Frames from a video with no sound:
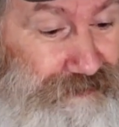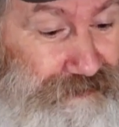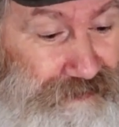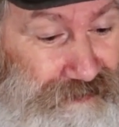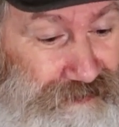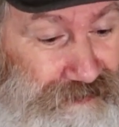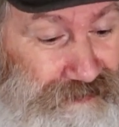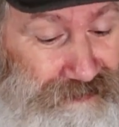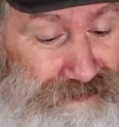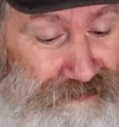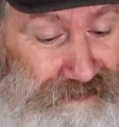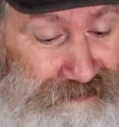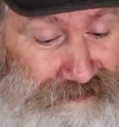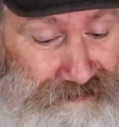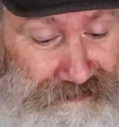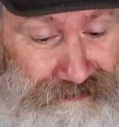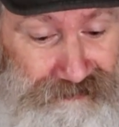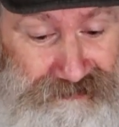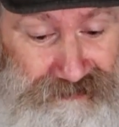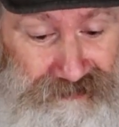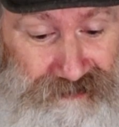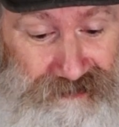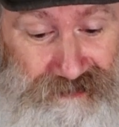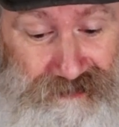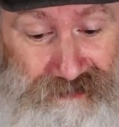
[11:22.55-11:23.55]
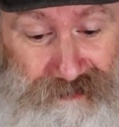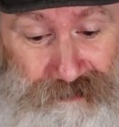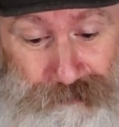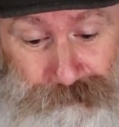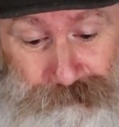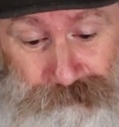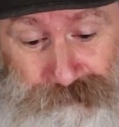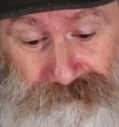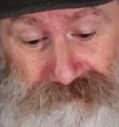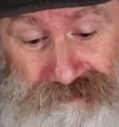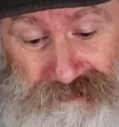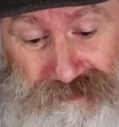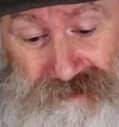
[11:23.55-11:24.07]

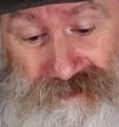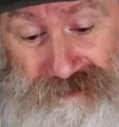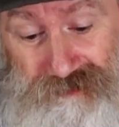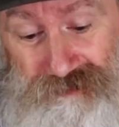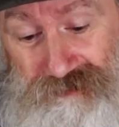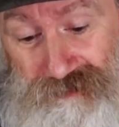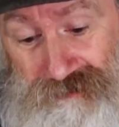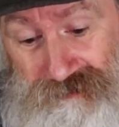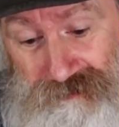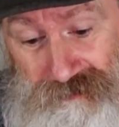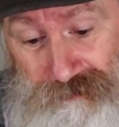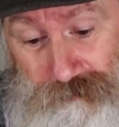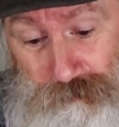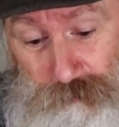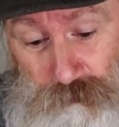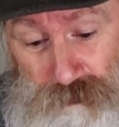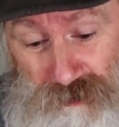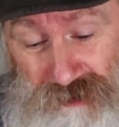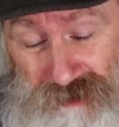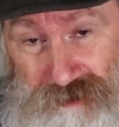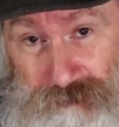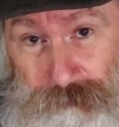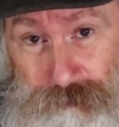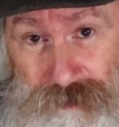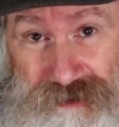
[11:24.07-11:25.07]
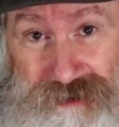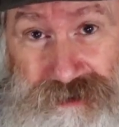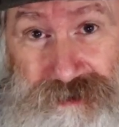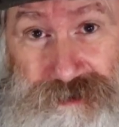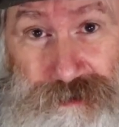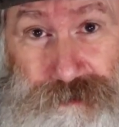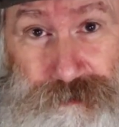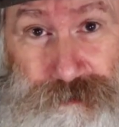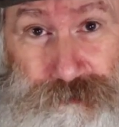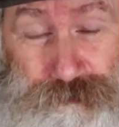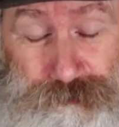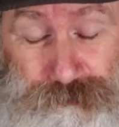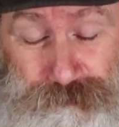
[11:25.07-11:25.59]
And what I want to
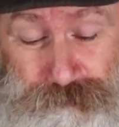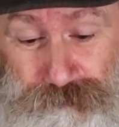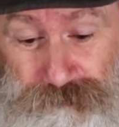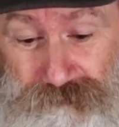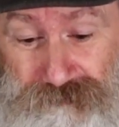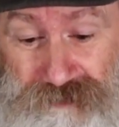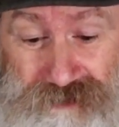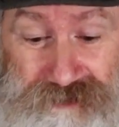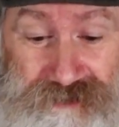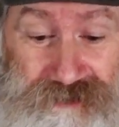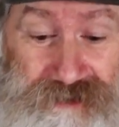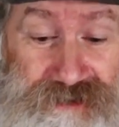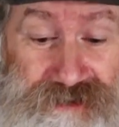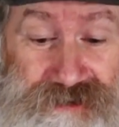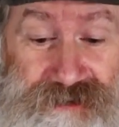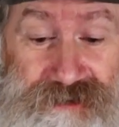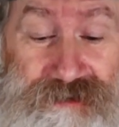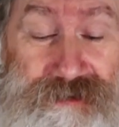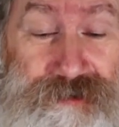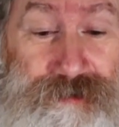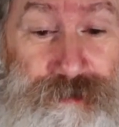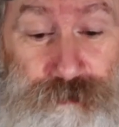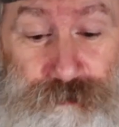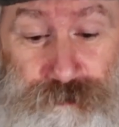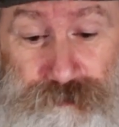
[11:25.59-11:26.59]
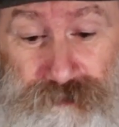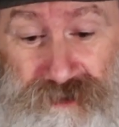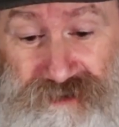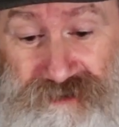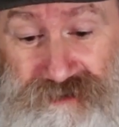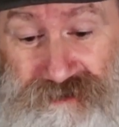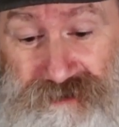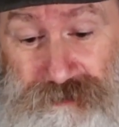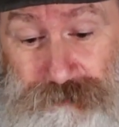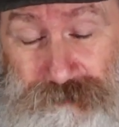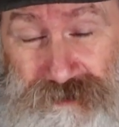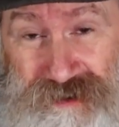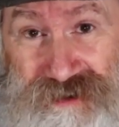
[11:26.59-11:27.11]
do, as you
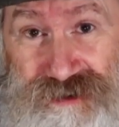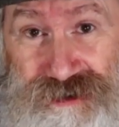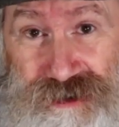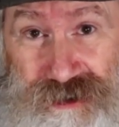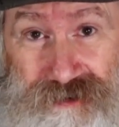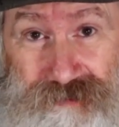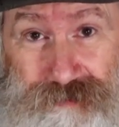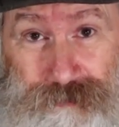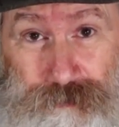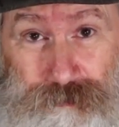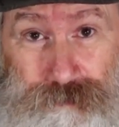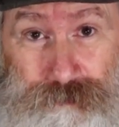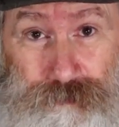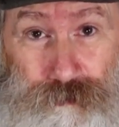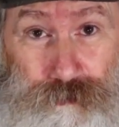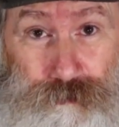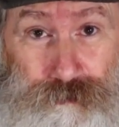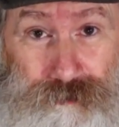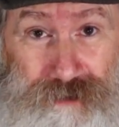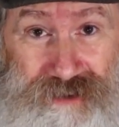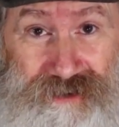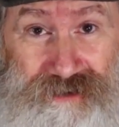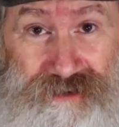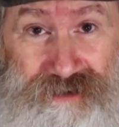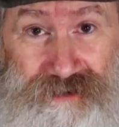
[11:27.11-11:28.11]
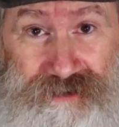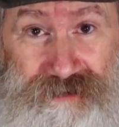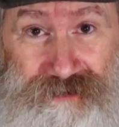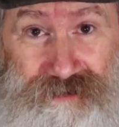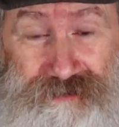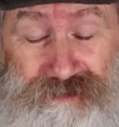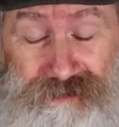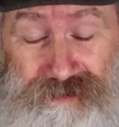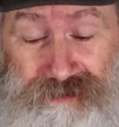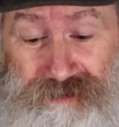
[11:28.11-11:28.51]
may imagine already,